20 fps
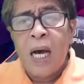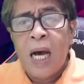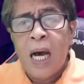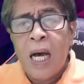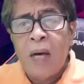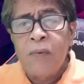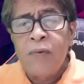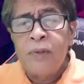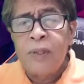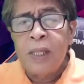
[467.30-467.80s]

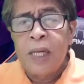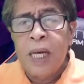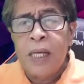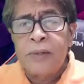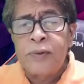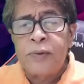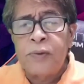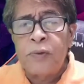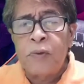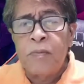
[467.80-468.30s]
I would
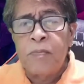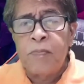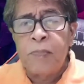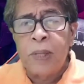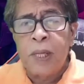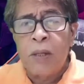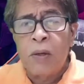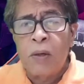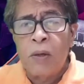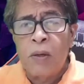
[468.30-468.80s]
like to
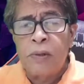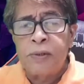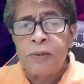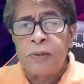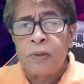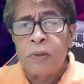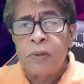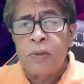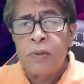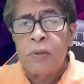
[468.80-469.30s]
compare
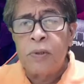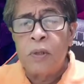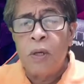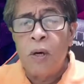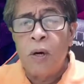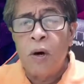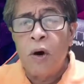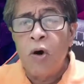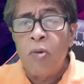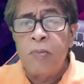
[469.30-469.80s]
also yung
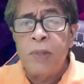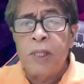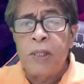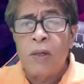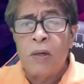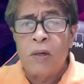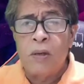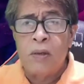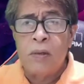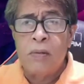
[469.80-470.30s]

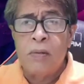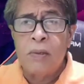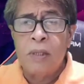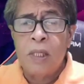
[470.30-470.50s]
Omicron.